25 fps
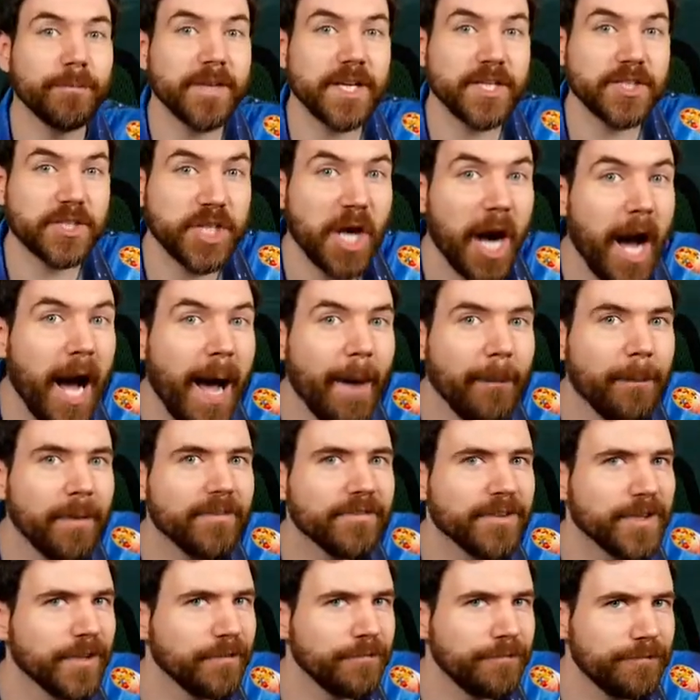the top of
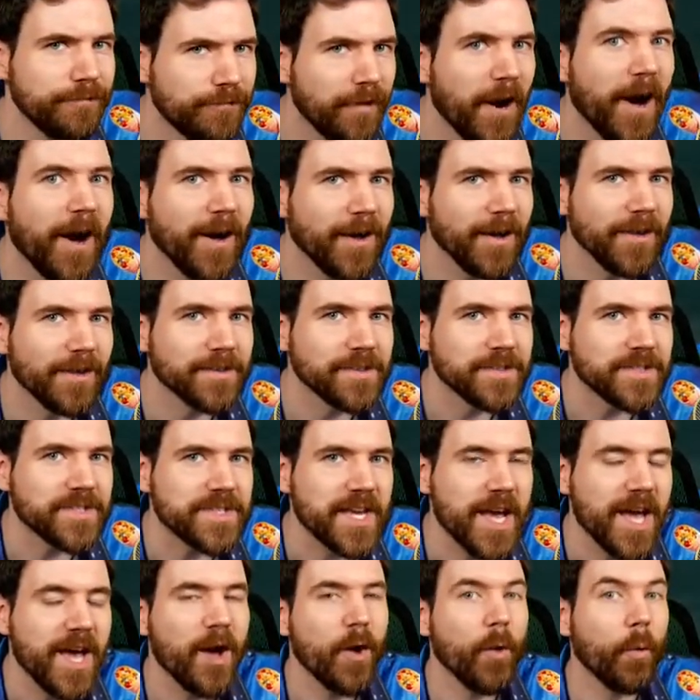the falls
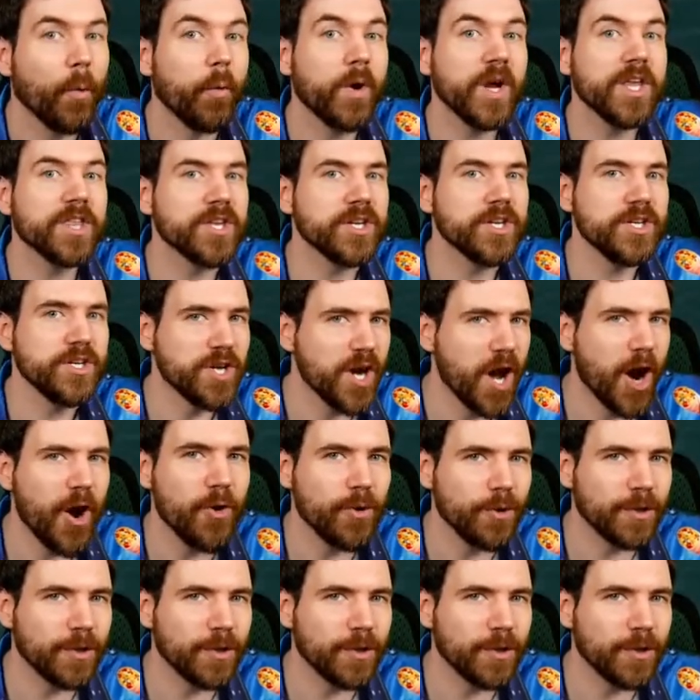with no